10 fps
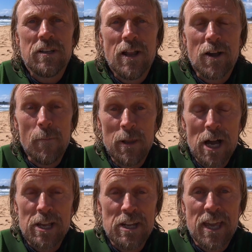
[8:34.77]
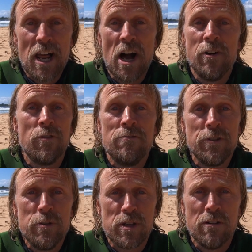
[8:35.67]
Like, I'm lucky to get 100
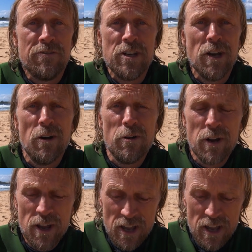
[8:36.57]
views on a video,